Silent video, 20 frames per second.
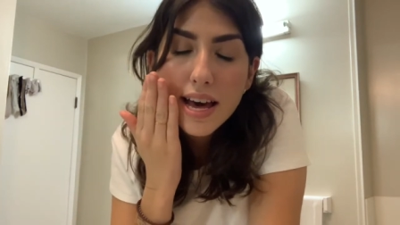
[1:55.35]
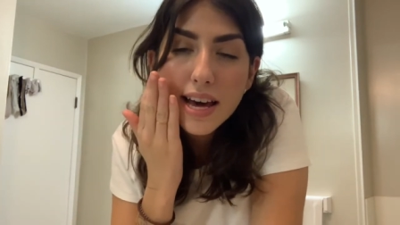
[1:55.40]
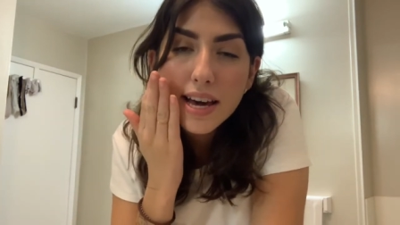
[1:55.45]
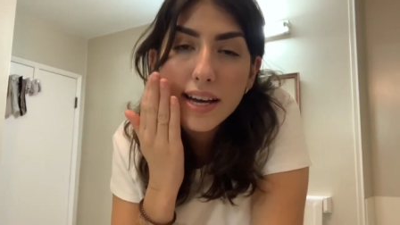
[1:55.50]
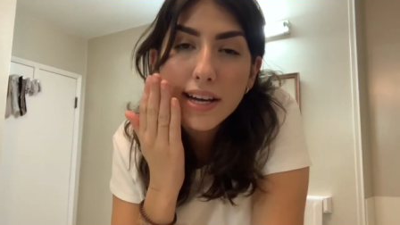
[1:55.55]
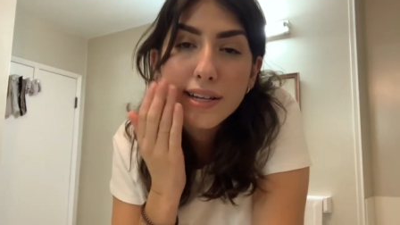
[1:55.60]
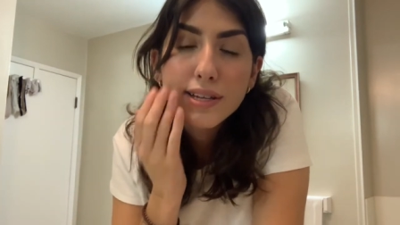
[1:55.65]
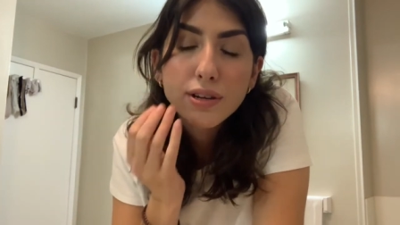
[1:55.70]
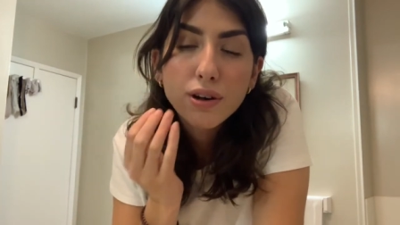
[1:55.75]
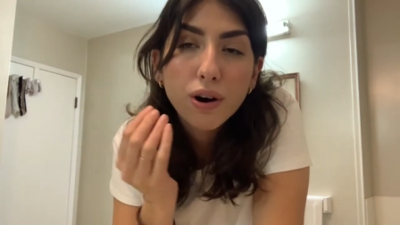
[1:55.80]

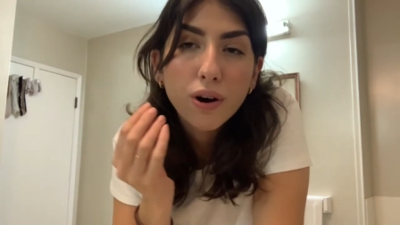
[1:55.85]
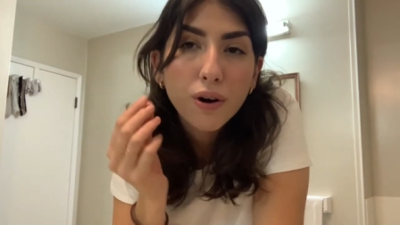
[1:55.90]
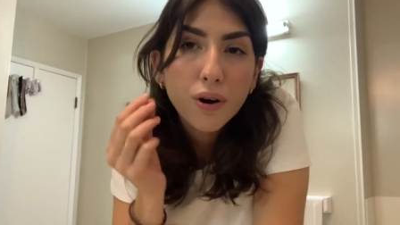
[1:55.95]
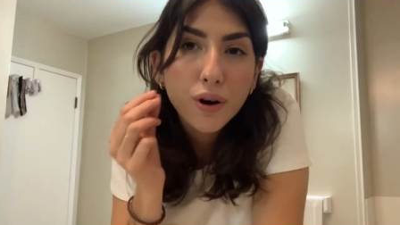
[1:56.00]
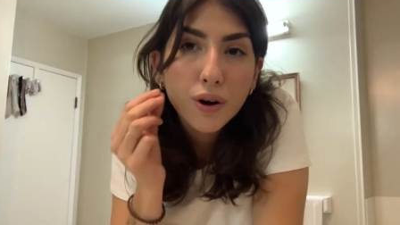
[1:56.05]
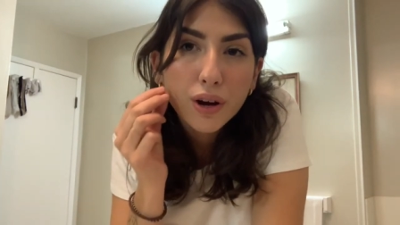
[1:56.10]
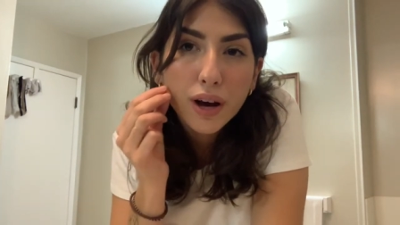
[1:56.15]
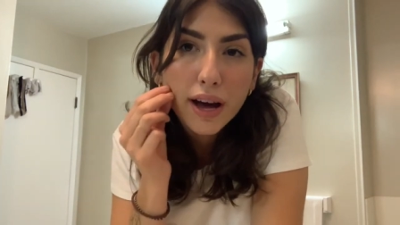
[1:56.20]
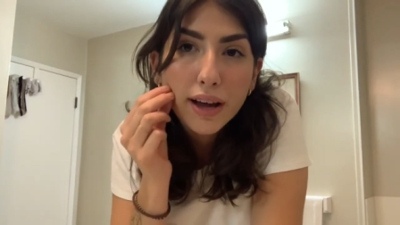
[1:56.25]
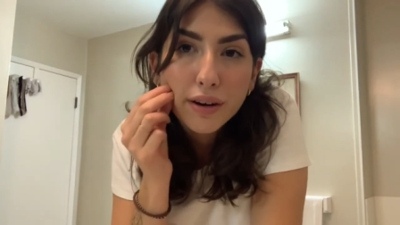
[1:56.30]
It's
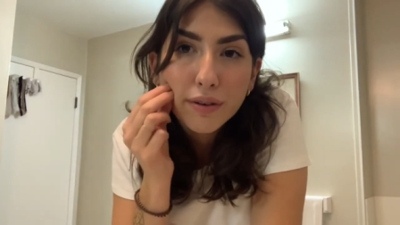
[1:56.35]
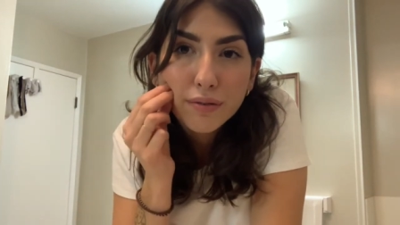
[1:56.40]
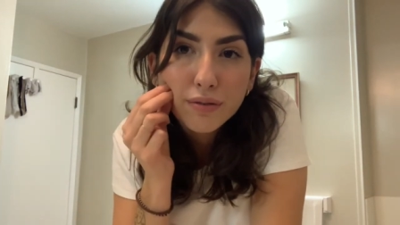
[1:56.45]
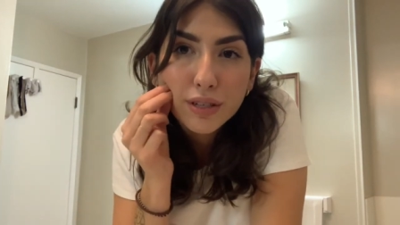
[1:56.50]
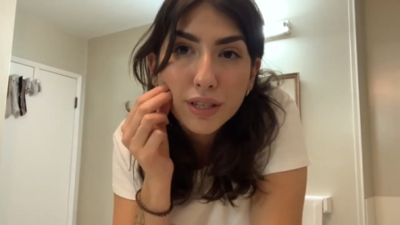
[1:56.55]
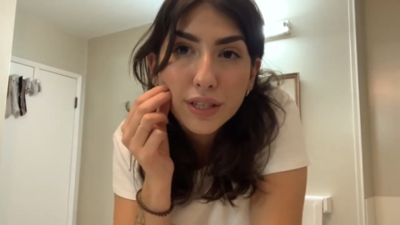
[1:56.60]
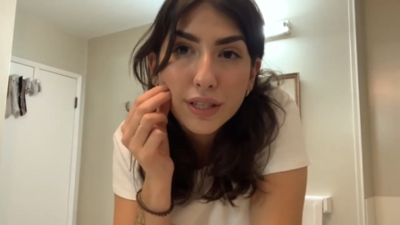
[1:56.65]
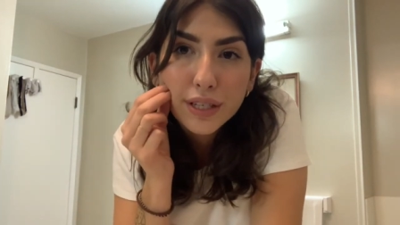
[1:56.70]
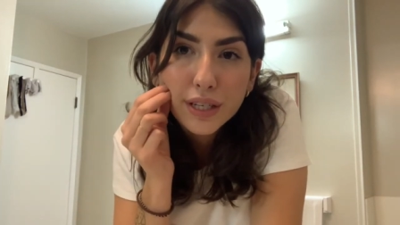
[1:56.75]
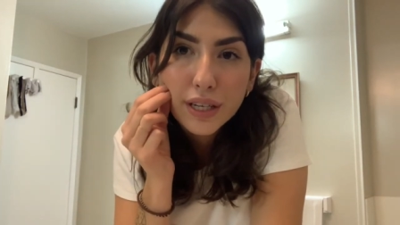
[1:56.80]
all kind
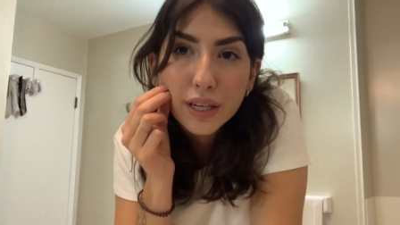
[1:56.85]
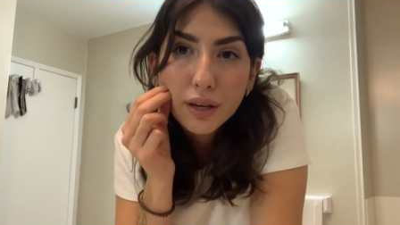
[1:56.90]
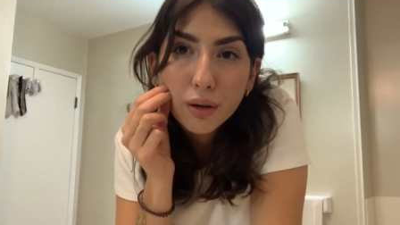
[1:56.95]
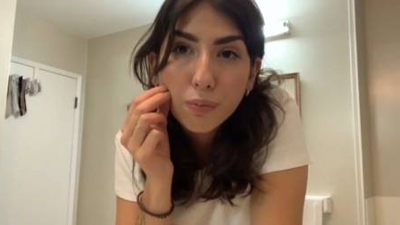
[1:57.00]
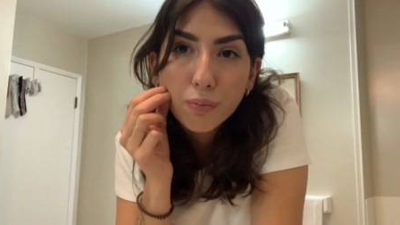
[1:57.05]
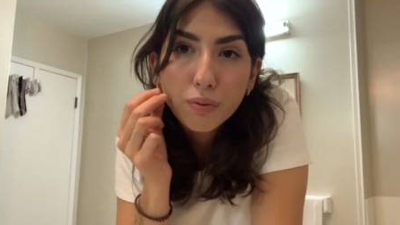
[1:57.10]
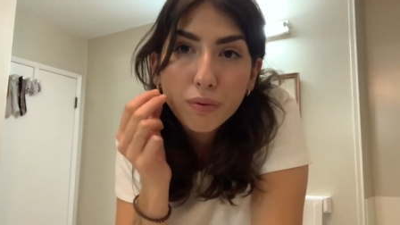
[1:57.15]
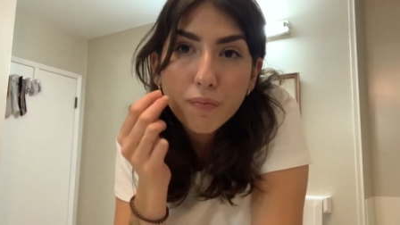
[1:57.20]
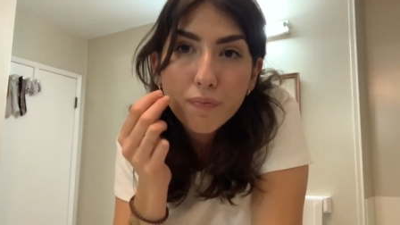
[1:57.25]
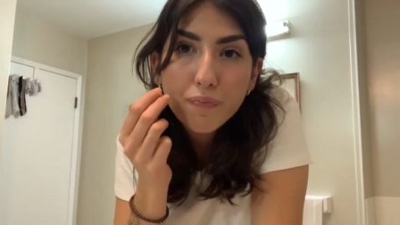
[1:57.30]
of
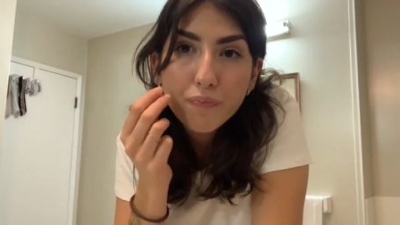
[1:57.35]
deep,